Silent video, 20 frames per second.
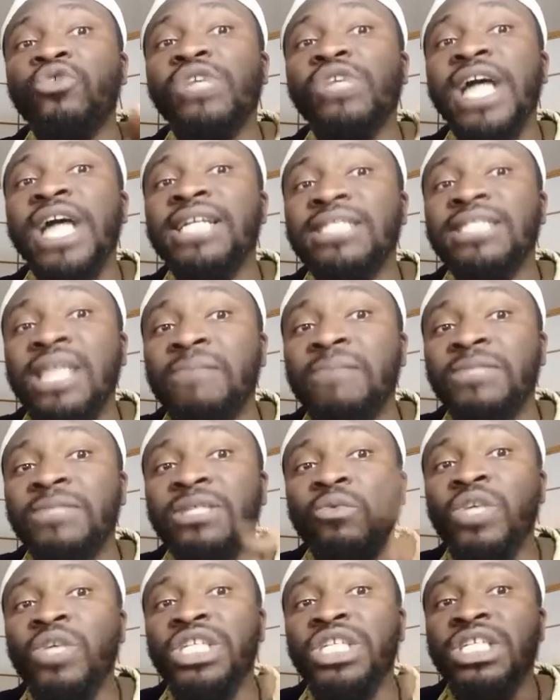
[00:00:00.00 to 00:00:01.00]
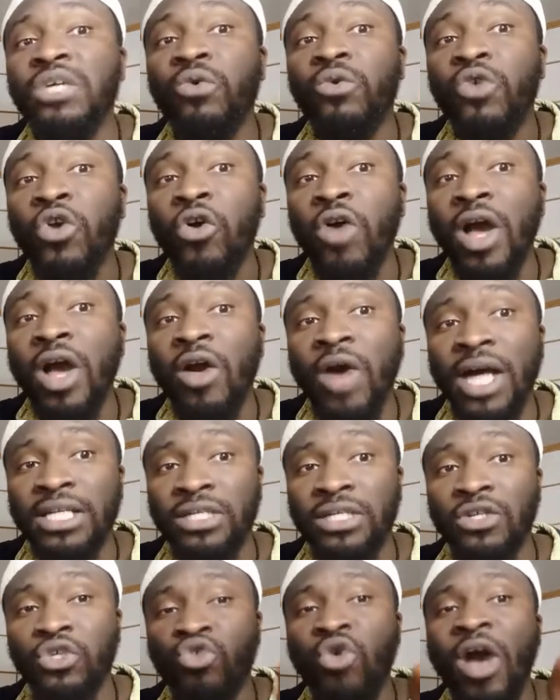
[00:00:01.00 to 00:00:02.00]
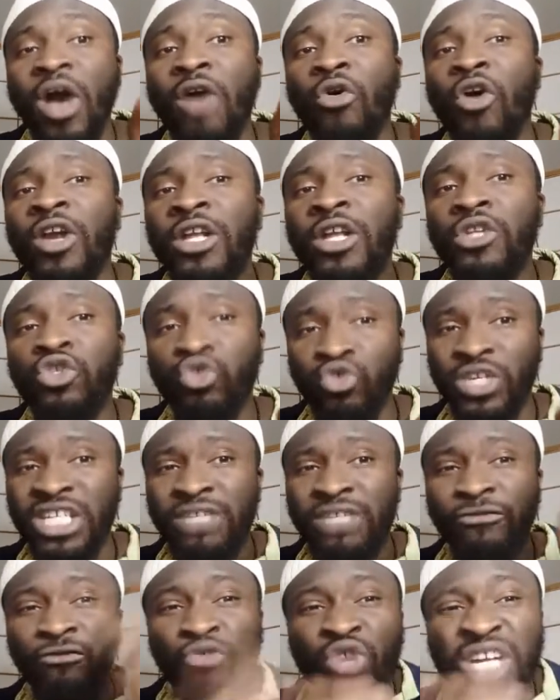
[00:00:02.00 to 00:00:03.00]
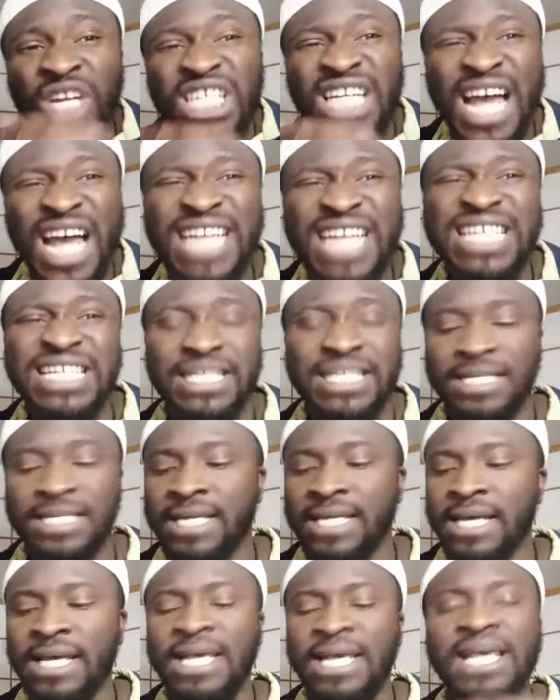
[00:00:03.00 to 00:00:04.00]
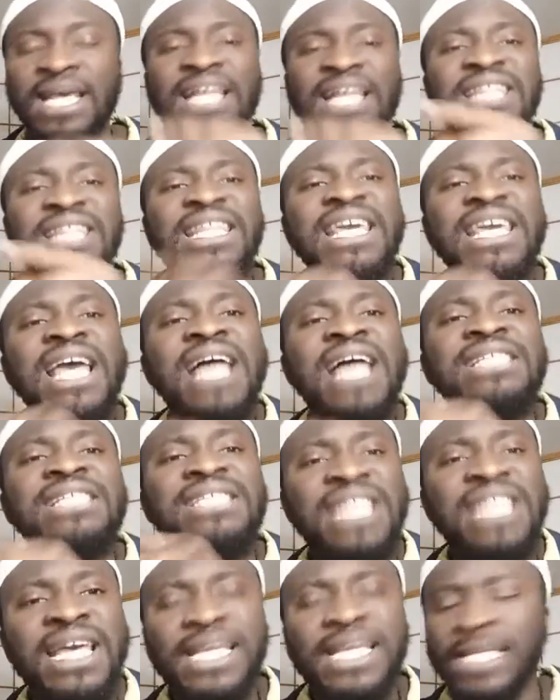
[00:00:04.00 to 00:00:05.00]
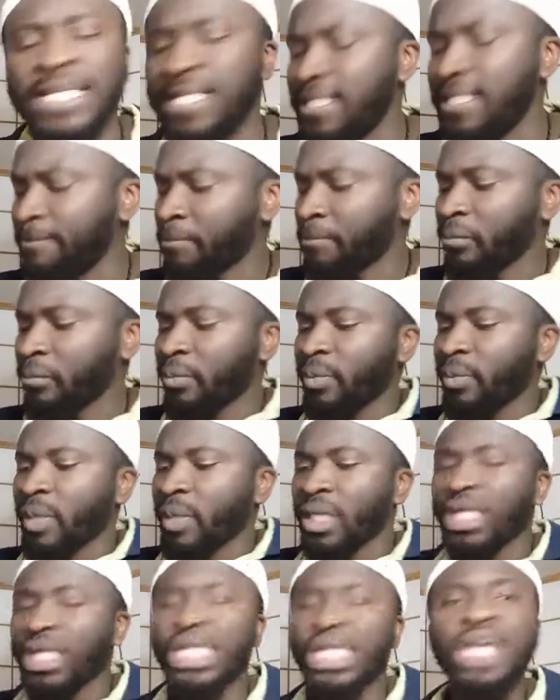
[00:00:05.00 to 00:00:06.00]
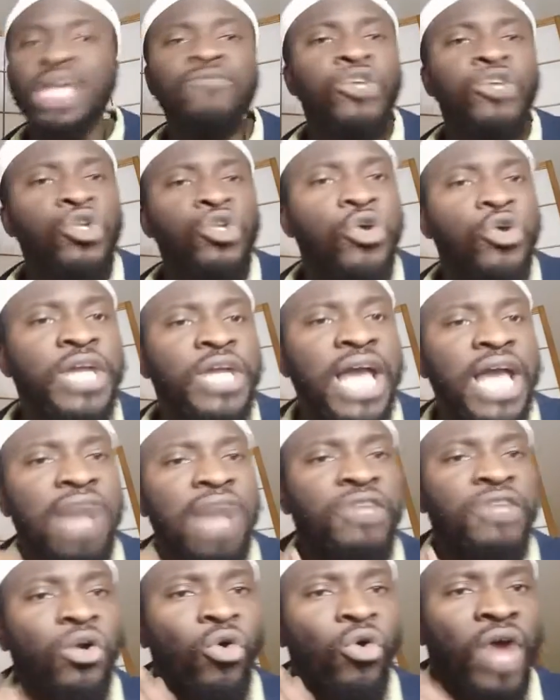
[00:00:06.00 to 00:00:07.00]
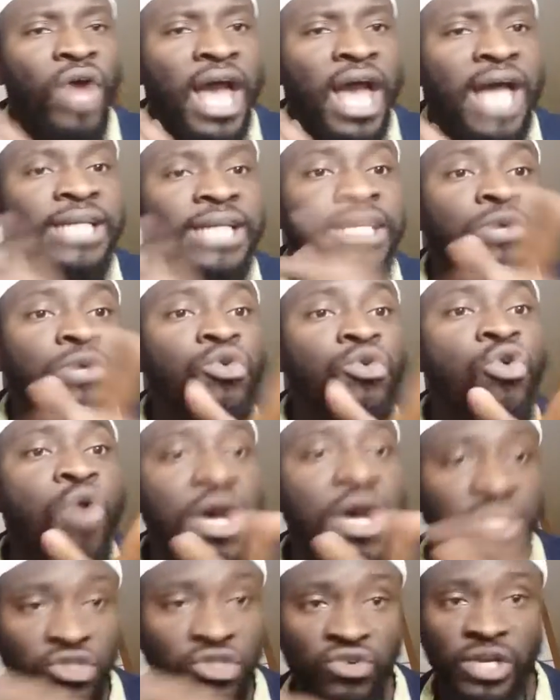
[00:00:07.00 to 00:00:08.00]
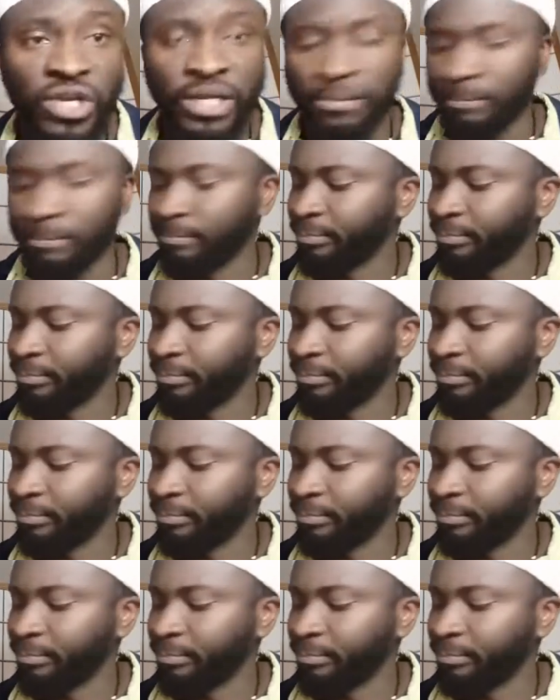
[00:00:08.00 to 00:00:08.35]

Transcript: to write something which they will not go astray. So according to this foolish hadith, they are saying, even though they have the Quran, they will go astray.